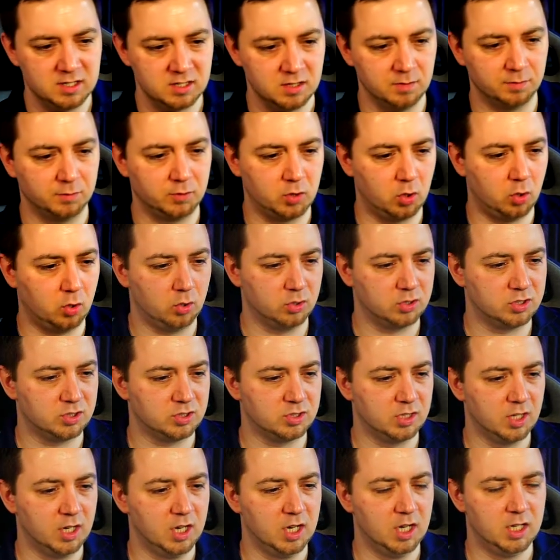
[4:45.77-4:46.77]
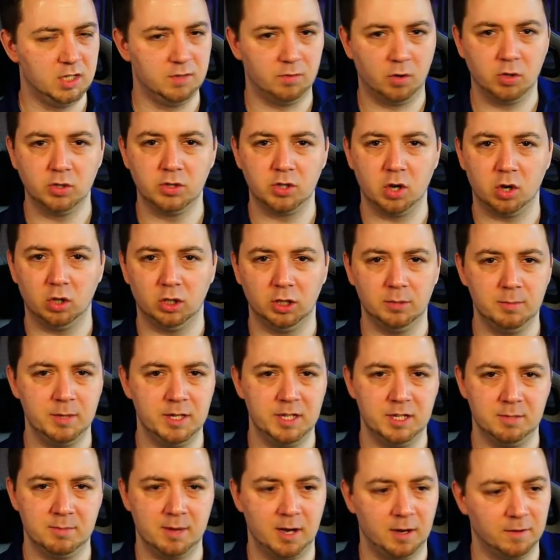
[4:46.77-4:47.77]
And of course, you've only got a limited
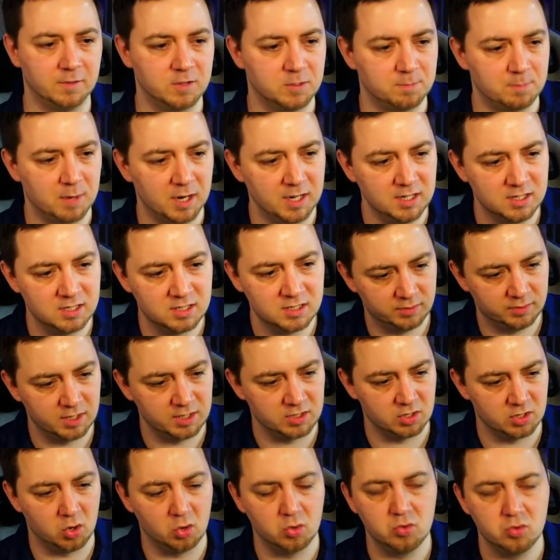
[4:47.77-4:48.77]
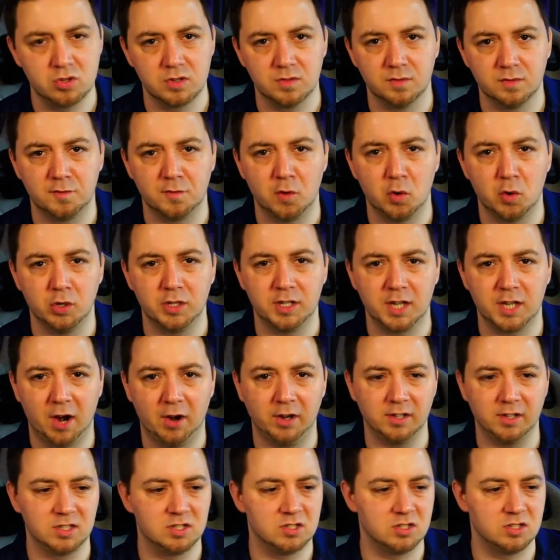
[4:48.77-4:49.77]
amount of space. There's 140
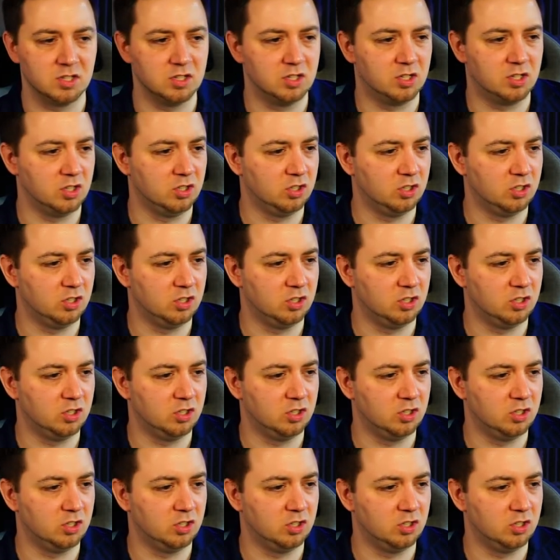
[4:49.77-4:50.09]
characters that you can